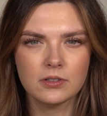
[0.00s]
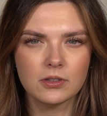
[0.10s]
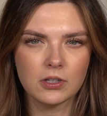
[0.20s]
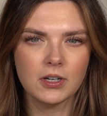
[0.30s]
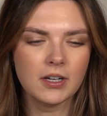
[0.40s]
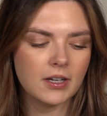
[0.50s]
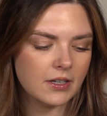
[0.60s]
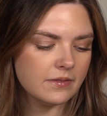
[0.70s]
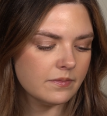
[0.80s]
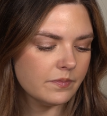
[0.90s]
look.
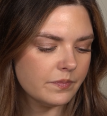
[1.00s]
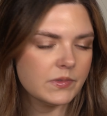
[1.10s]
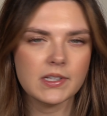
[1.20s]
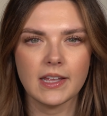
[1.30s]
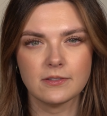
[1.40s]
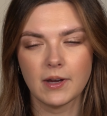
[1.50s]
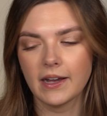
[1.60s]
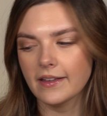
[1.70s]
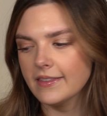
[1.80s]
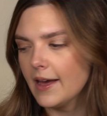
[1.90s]
So that's why I
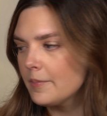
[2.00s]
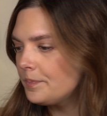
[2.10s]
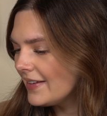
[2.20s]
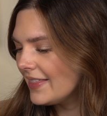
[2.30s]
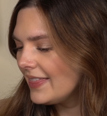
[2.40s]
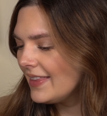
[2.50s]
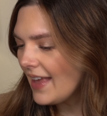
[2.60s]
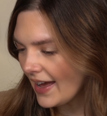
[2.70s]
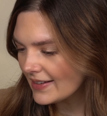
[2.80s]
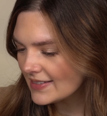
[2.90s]
got that.
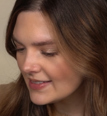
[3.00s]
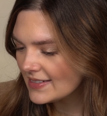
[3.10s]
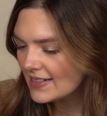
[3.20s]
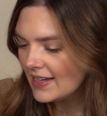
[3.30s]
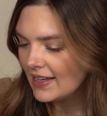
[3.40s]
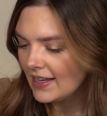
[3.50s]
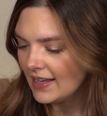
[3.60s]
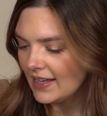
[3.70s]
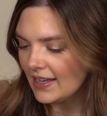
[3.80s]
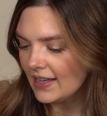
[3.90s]
Next
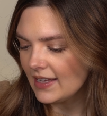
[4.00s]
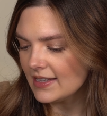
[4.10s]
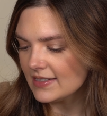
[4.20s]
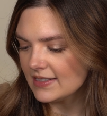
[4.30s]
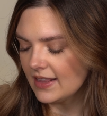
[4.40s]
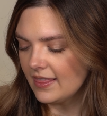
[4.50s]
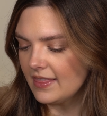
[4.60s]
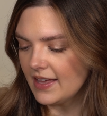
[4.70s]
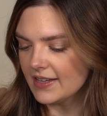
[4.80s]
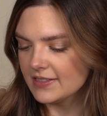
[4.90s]
is
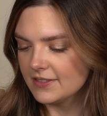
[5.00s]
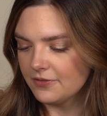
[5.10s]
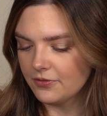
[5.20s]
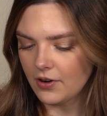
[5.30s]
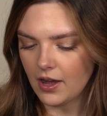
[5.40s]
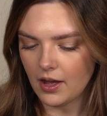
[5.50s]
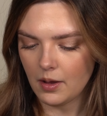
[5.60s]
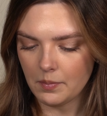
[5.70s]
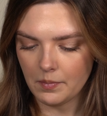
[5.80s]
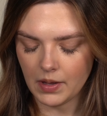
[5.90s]
this
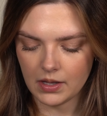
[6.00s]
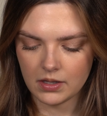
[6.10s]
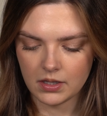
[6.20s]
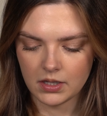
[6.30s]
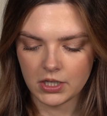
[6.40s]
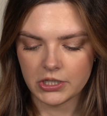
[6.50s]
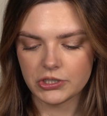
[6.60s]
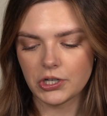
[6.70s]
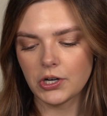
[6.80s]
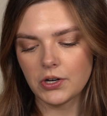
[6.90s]
from
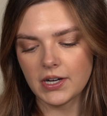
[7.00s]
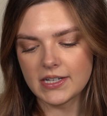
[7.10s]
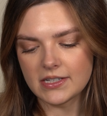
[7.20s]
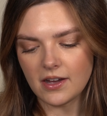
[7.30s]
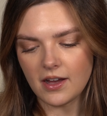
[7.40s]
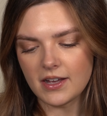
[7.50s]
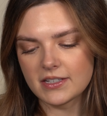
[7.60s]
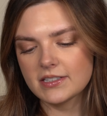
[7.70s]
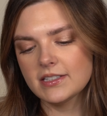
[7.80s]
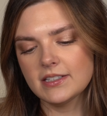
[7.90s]

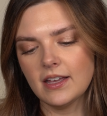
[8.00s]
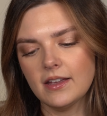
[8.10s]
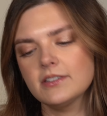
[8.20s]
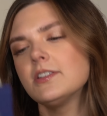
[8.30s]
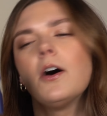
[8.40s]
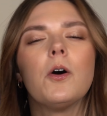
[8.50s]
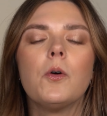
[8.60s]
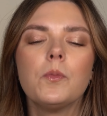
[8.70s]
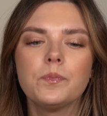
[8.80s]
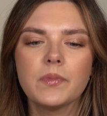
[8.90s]
Turandoss.
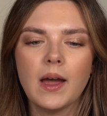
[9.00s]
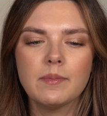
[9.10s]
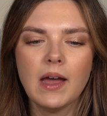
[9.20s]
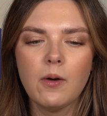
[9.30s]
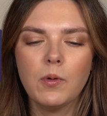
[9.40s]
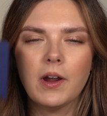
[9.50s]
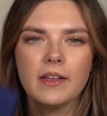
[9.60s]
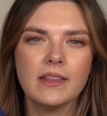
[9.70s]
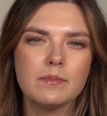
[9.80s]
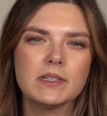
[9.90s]
So I'm not
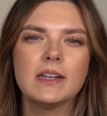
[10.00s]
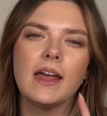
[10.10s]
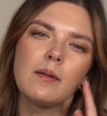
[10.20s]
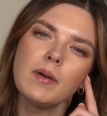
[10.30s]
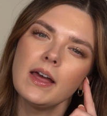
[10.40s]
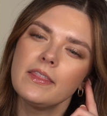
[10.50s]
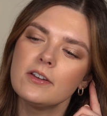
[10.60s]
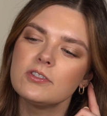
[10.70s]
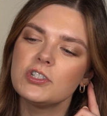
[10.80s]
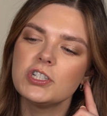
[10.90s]
wearing them today, but
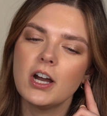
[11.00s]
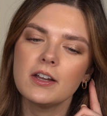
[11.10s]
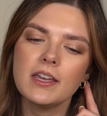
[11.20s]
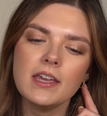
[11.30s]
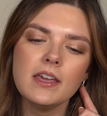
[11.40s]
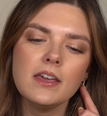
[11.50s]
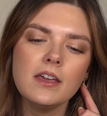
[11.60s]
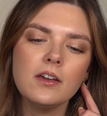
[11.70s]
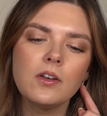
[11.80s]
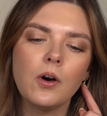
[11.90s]
those
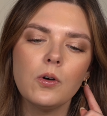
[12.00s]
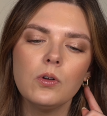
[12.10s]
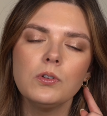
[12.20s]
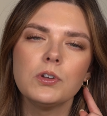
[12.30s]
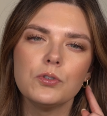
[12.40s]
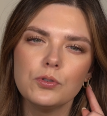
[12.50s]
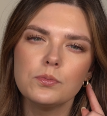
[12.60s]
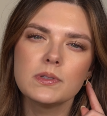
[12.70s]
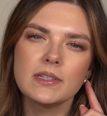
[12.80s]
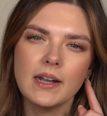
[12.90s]
chunky gold
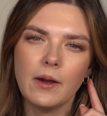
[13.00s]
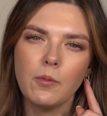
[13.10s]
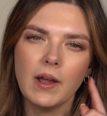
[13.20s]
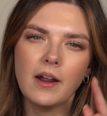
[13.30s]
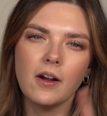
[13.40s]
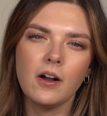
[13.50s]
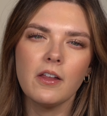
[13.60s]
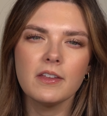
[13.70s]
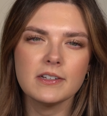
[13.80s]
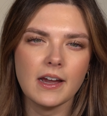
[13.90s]
hoops that I wear
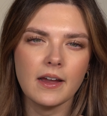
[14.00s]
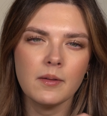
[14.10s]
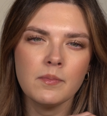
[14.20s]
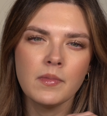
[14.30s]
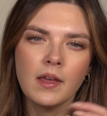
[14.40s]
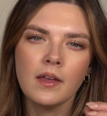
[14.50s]
all the time,